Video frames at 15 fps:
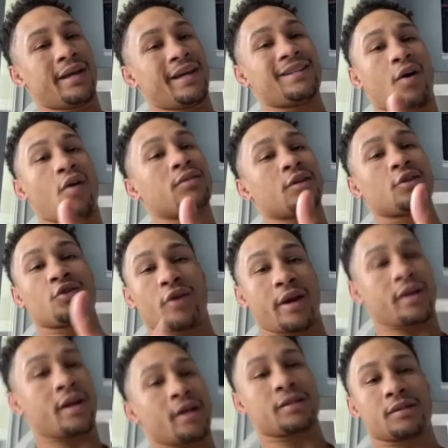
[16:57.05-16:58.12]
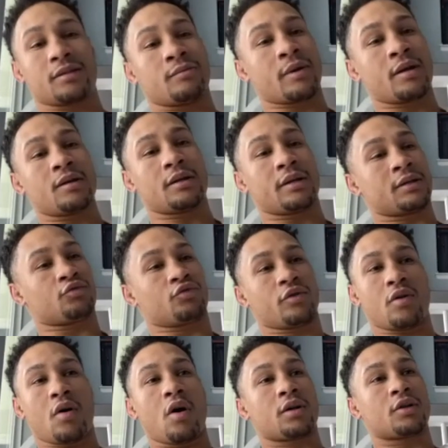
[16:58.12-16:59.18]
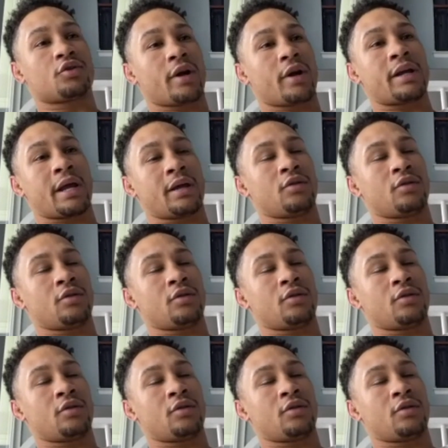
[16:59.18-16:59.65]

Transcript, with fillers: It's hard to train that shit, man. It's real hard to train that.